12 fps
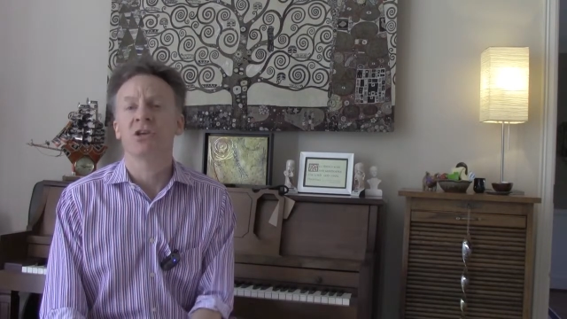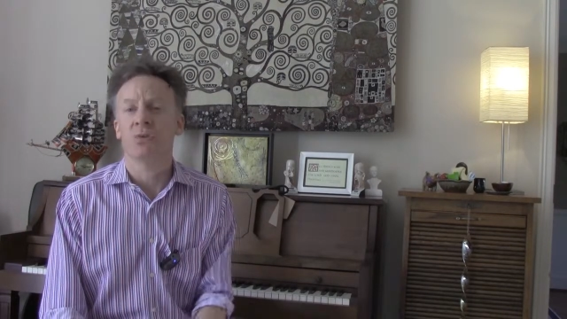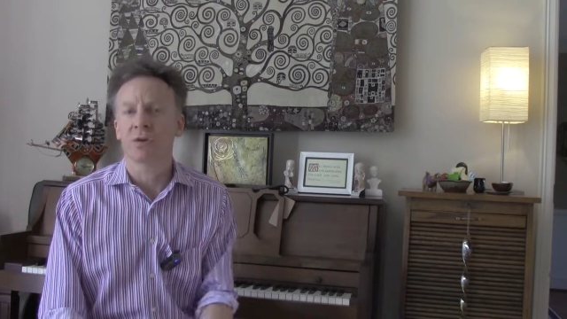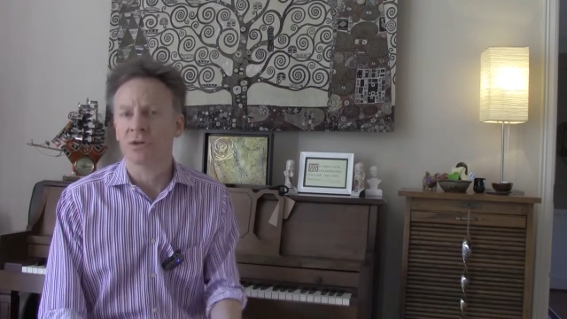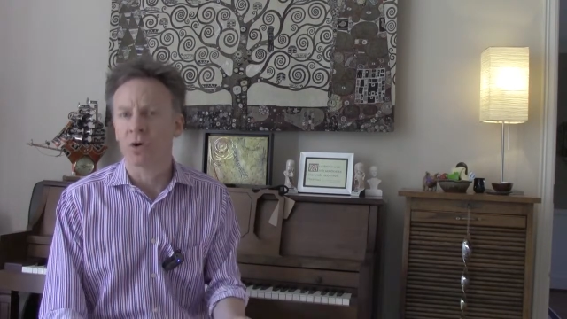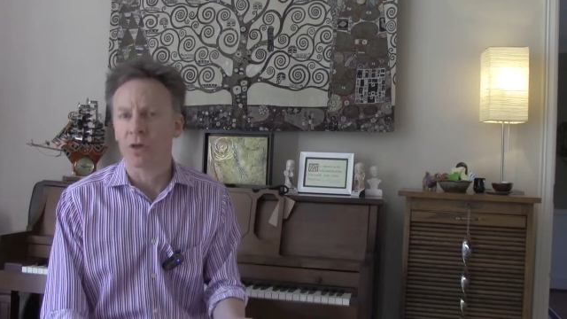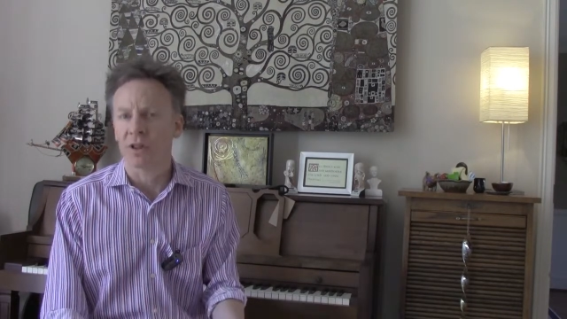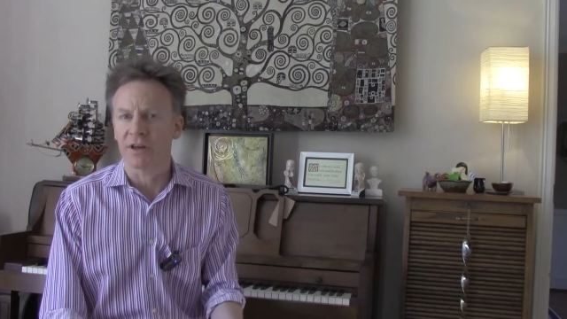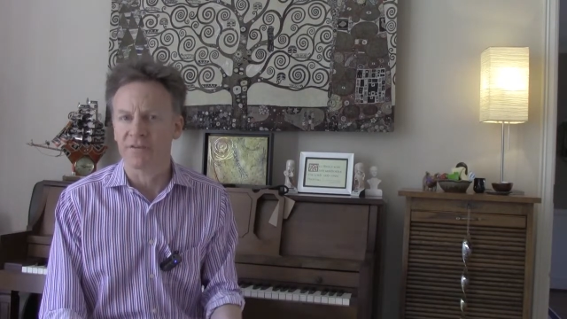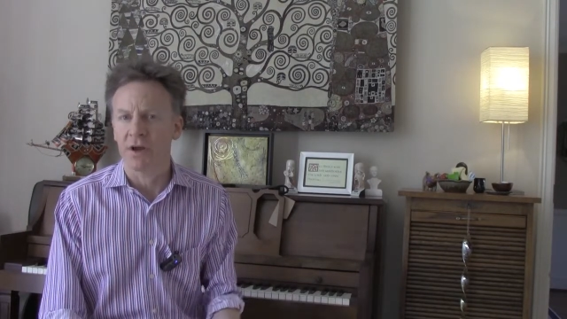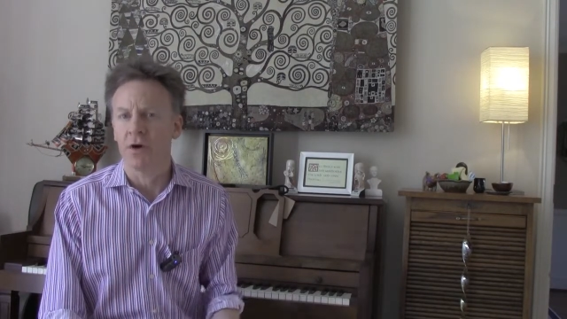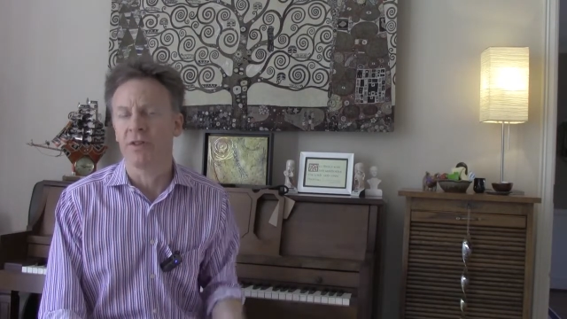you would totally
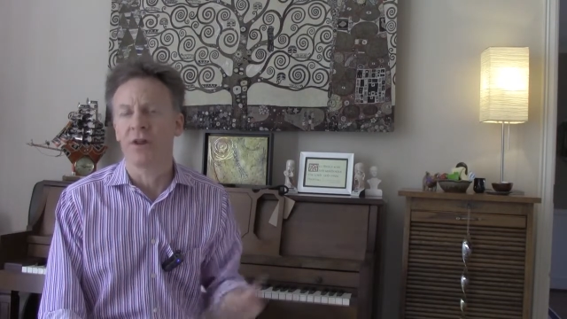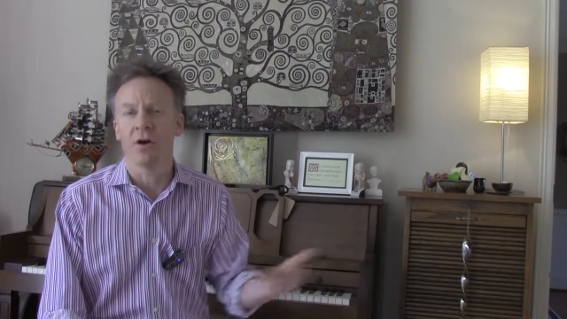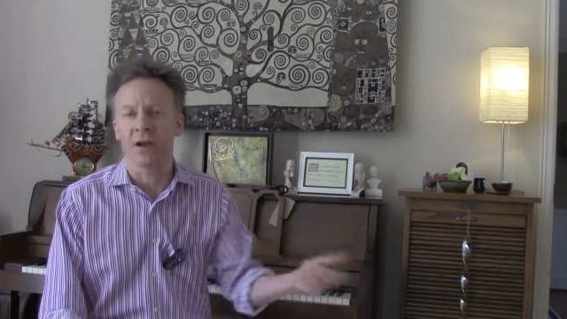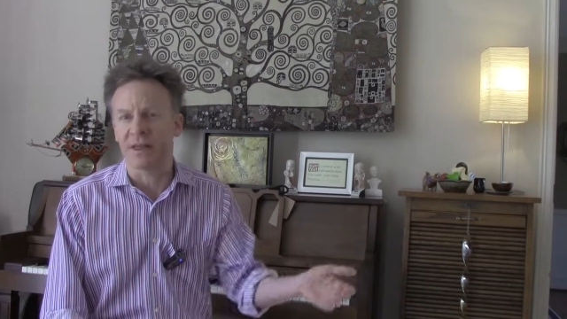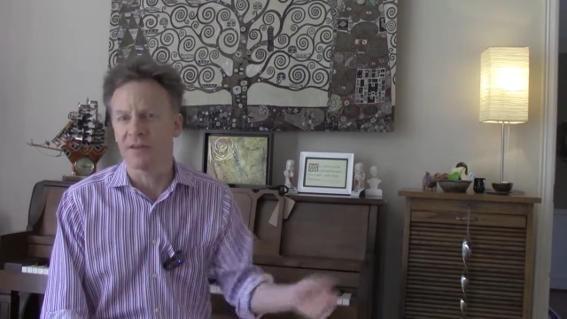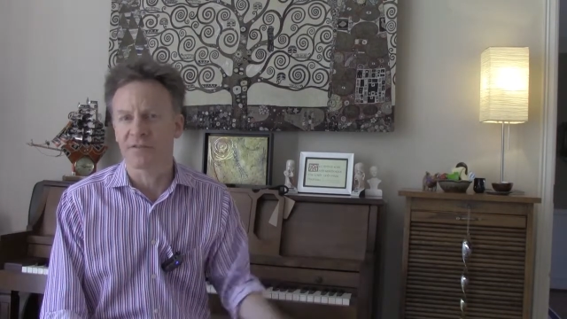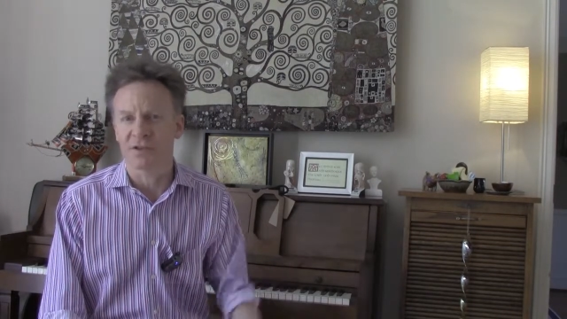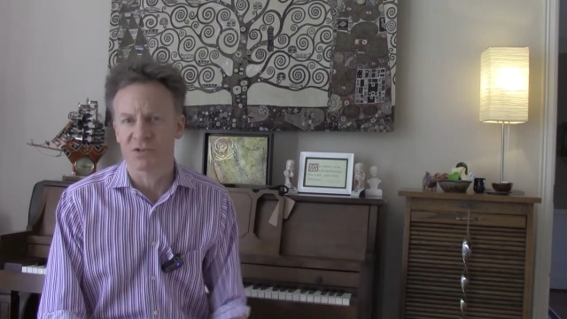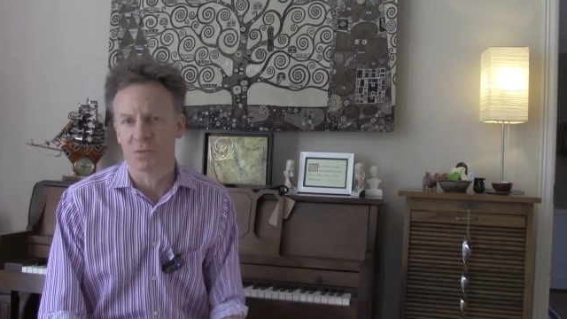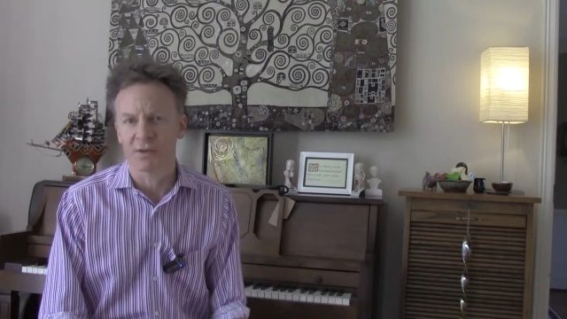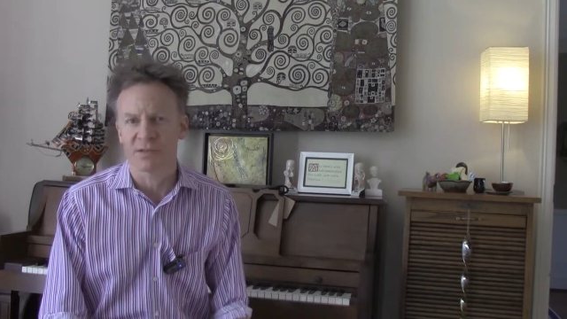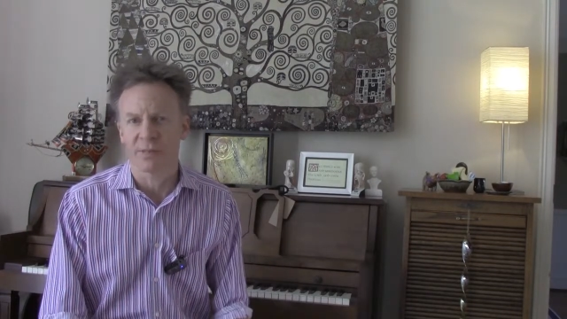have known that, okay, the
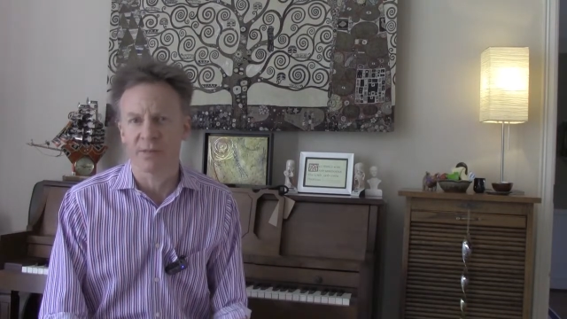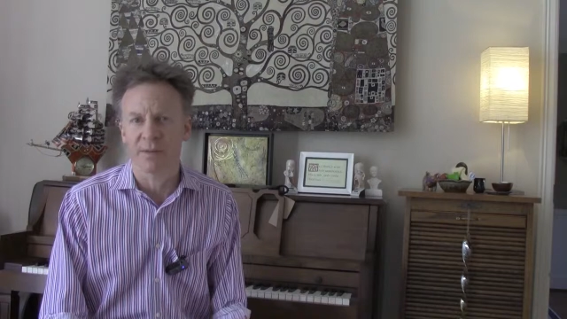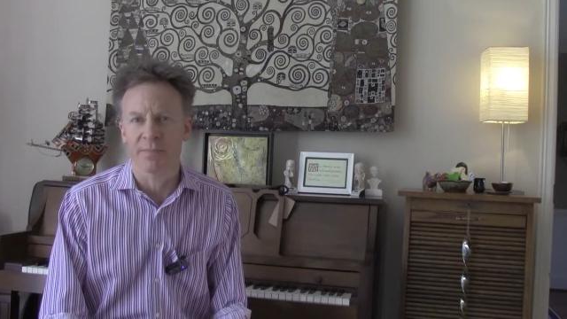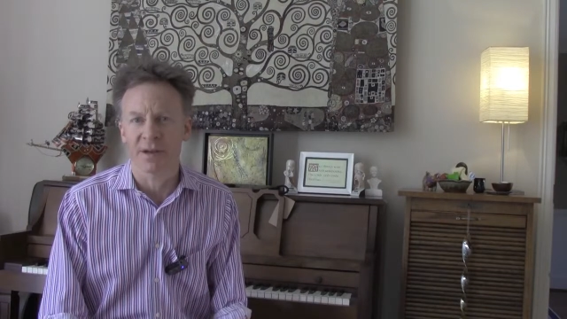first one is somebody